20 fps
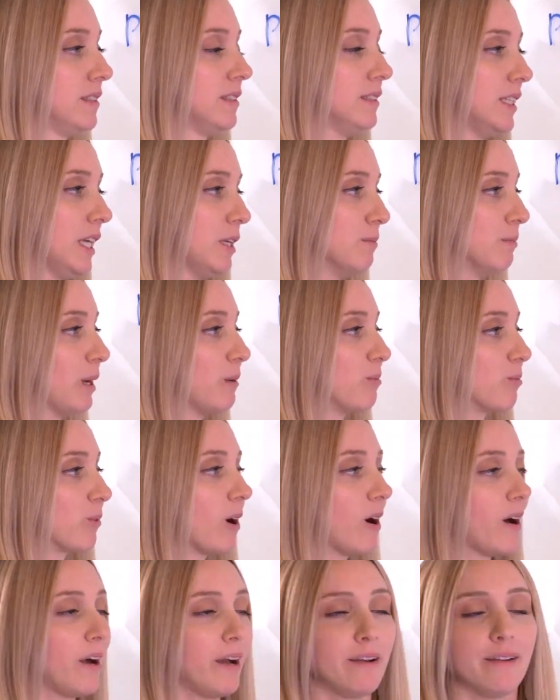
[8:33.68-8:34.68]
And by
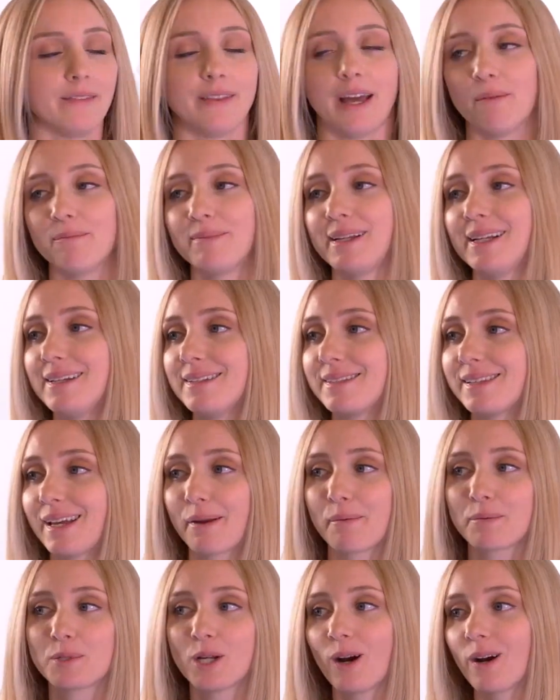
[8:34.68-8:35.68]
broad, that means
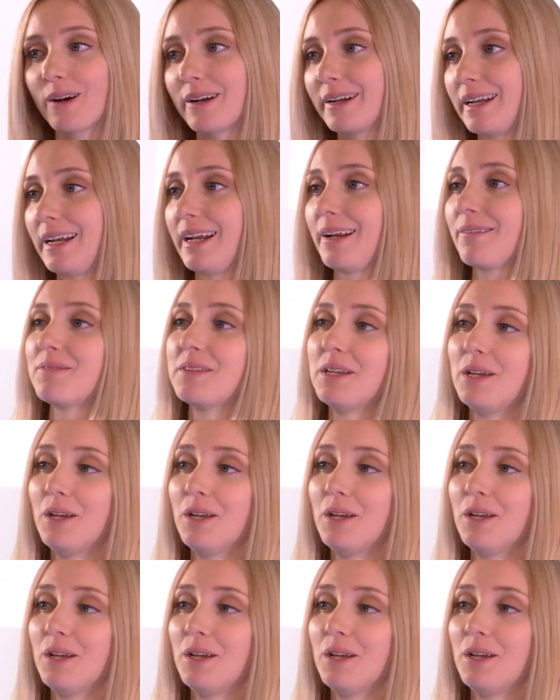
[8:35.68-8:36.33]
I'm targeting